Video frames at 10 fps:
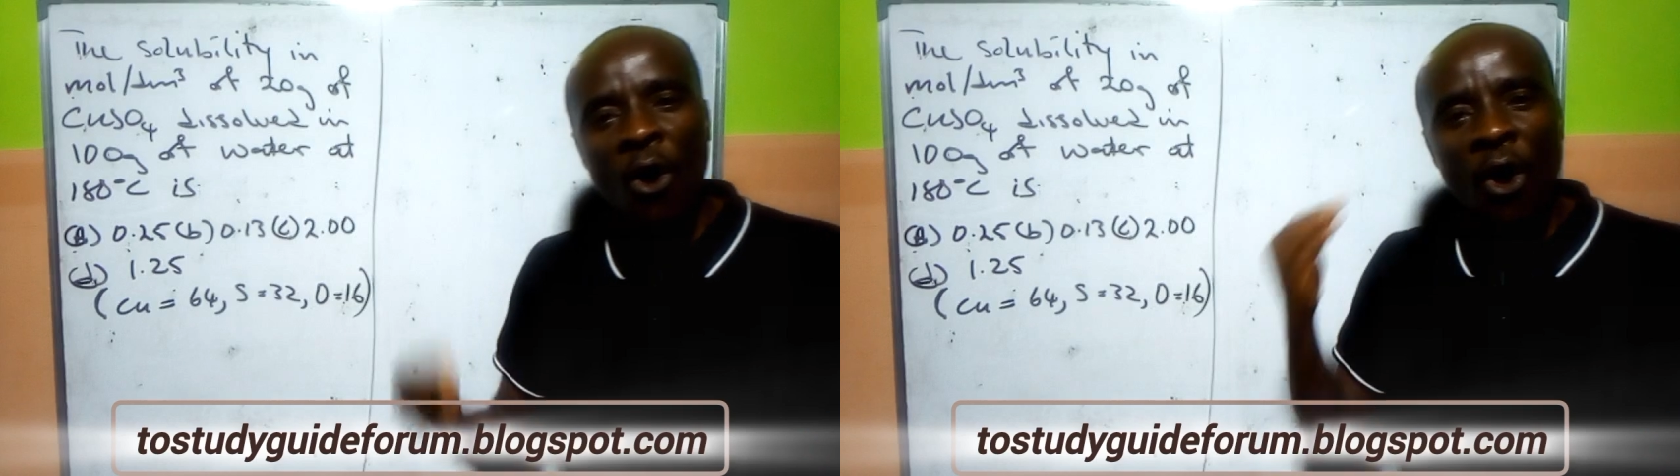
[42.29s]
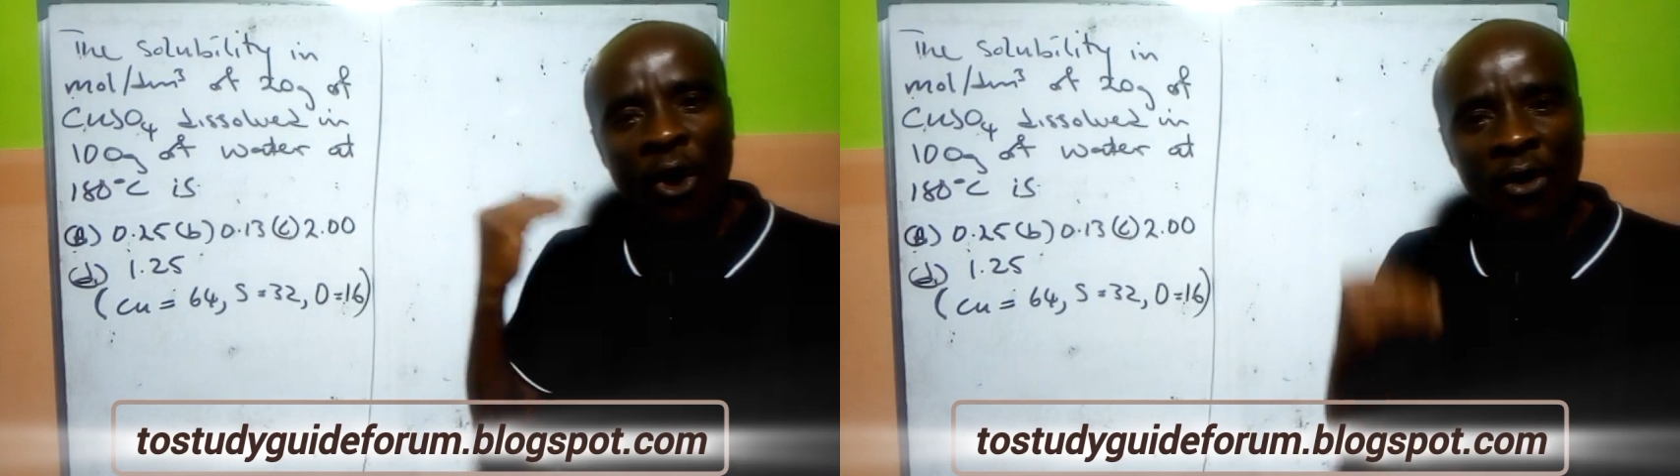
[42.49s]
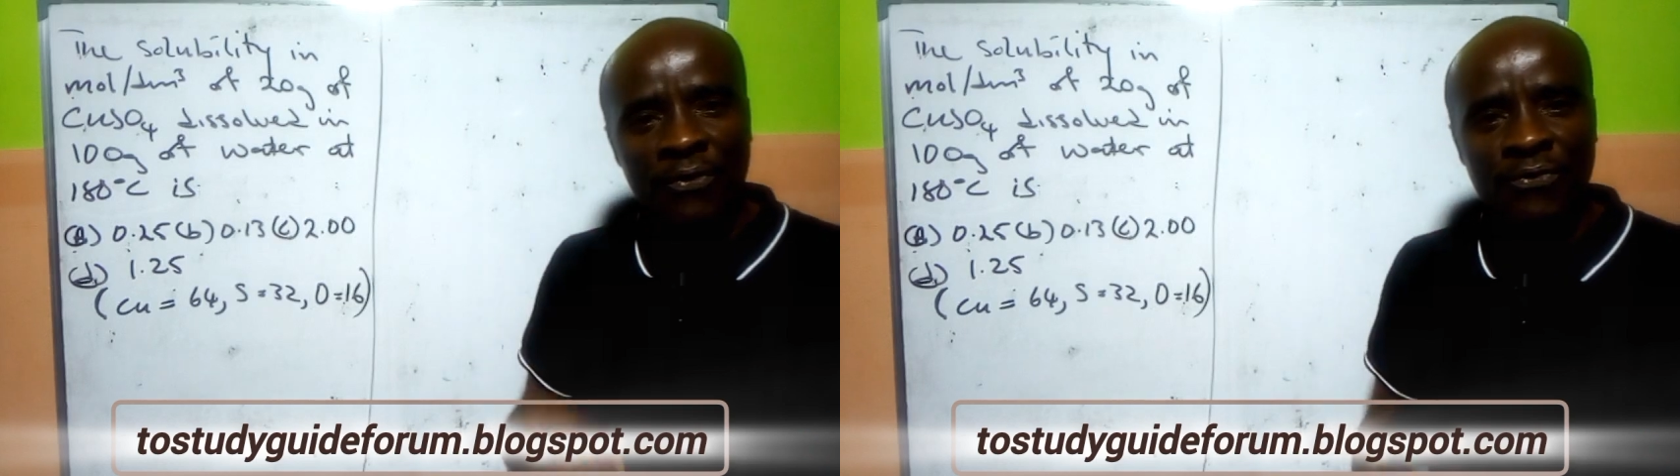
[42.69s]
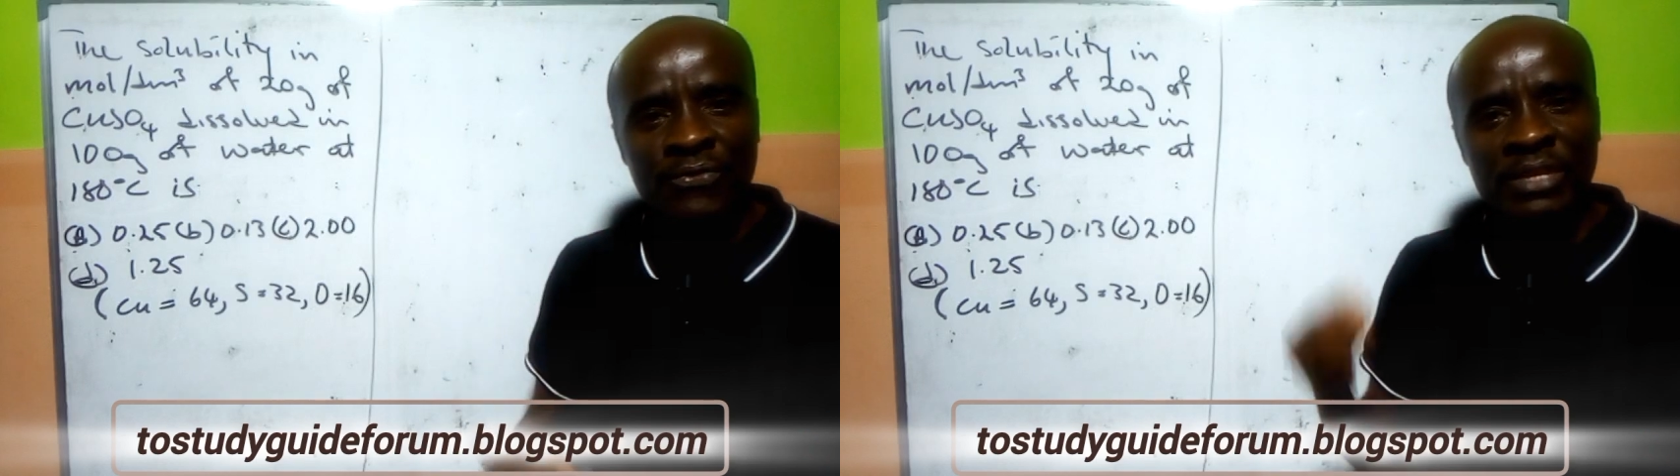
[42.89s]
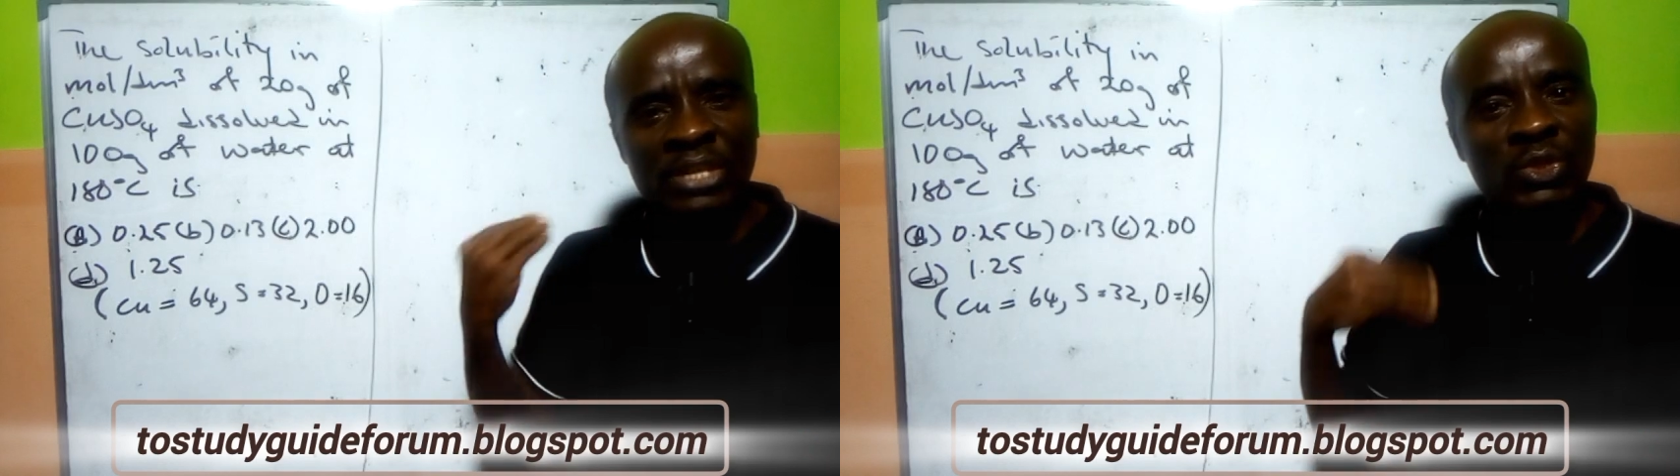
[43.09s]
of
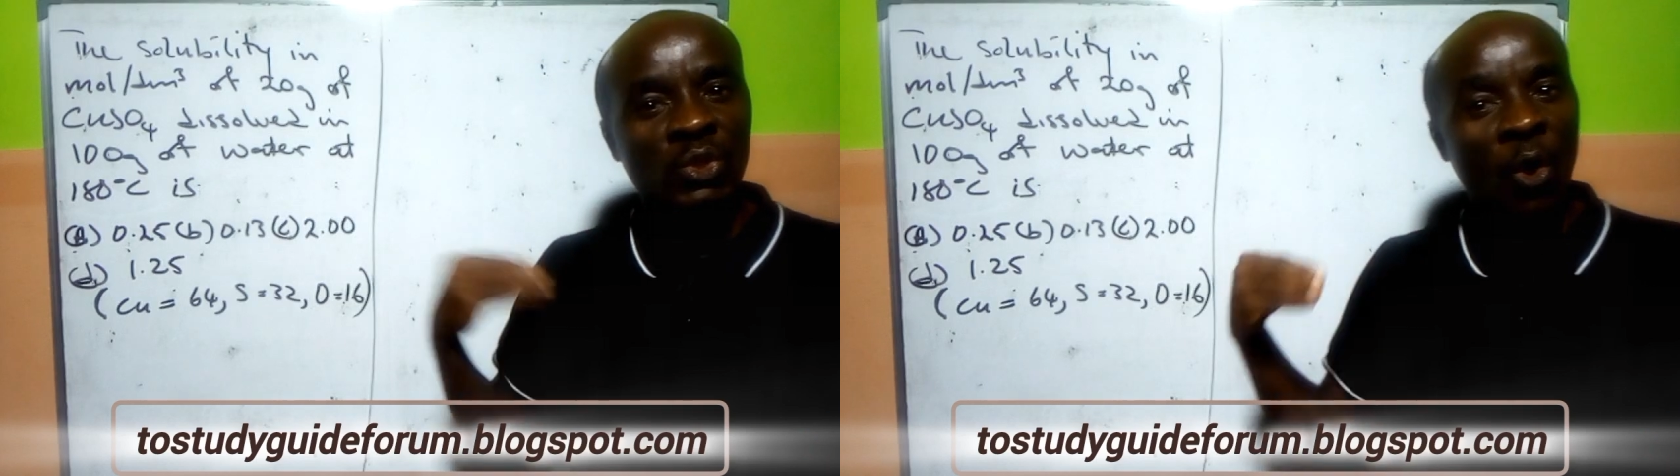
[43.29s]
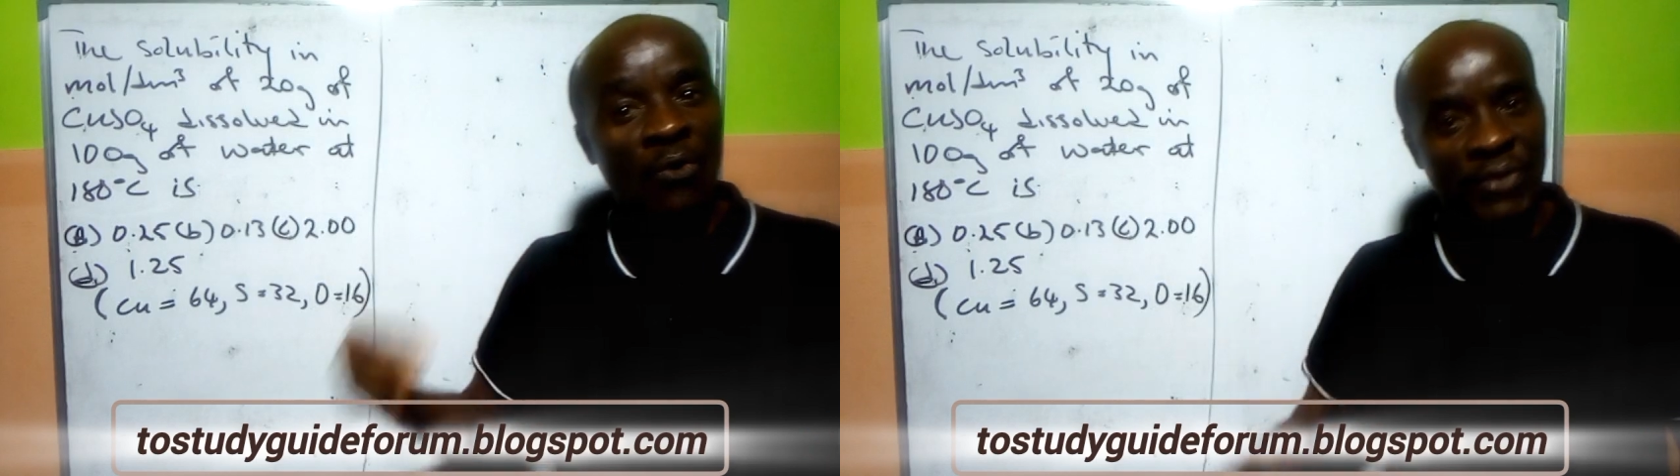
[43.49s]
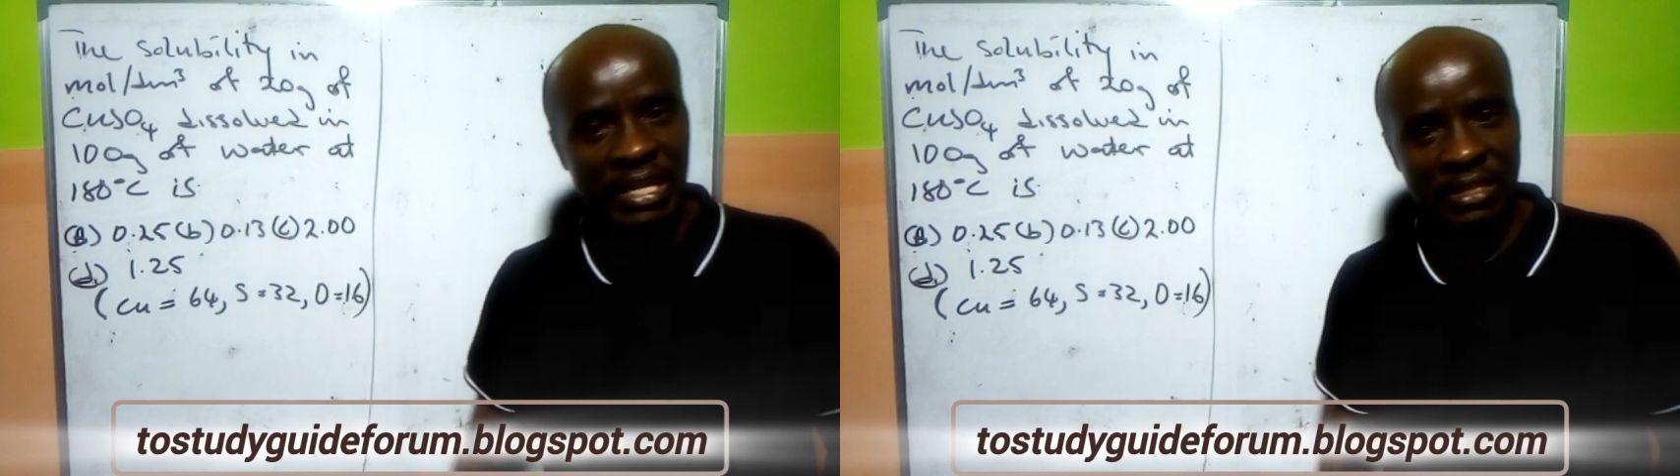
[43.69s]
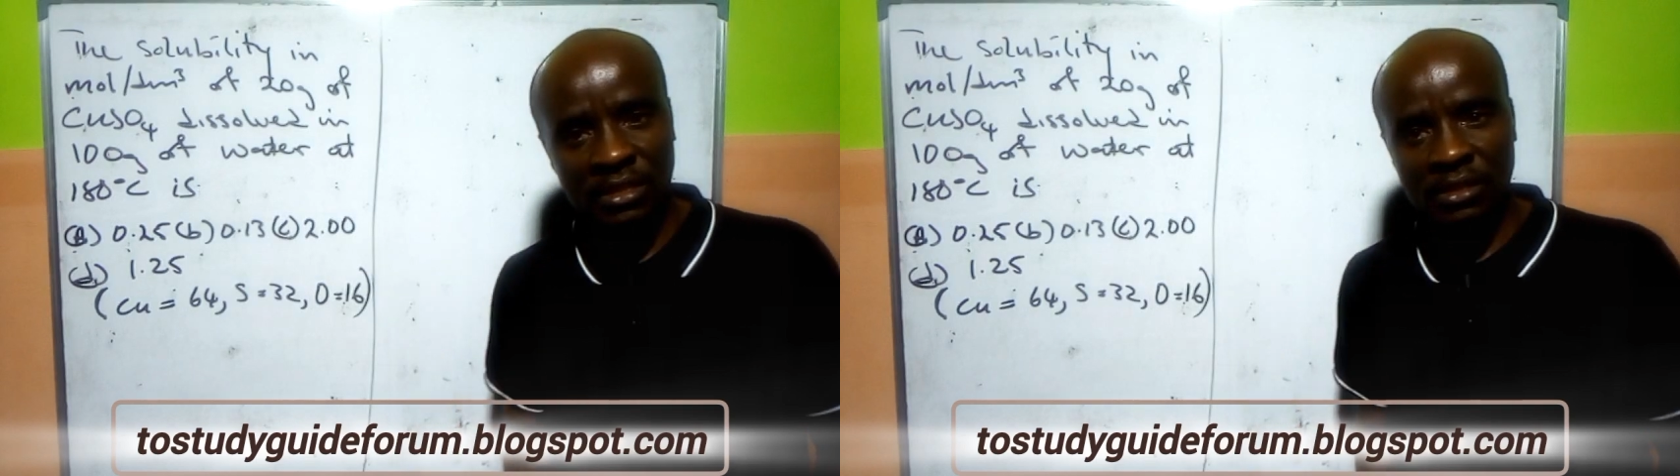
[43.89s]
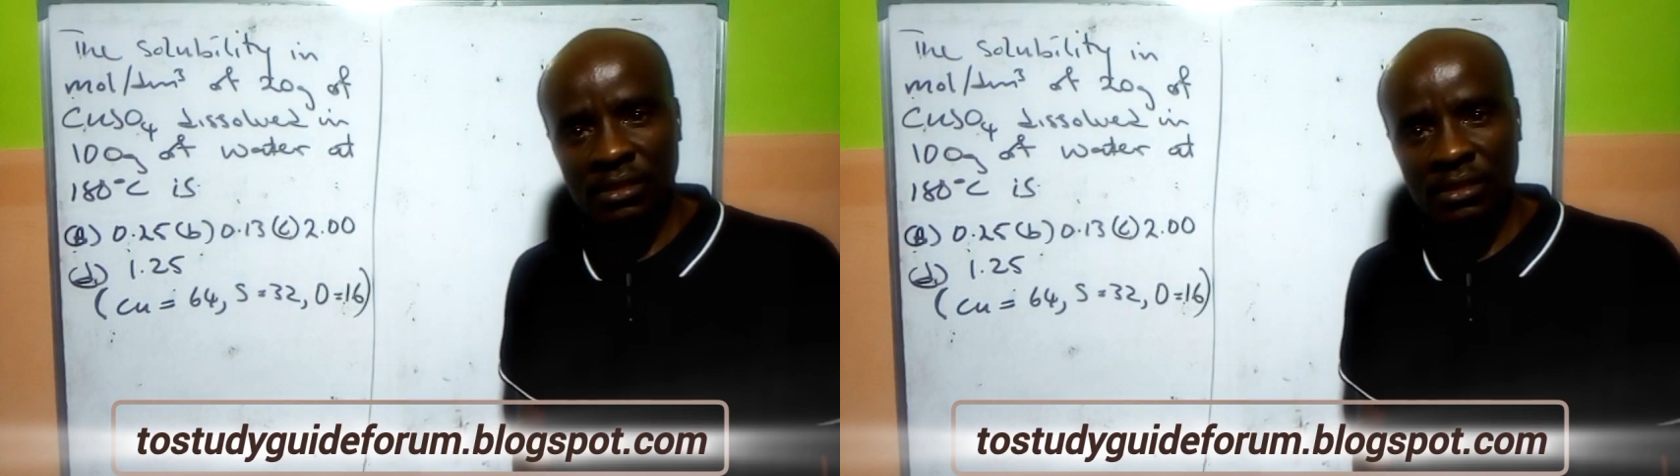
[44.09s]
the solvent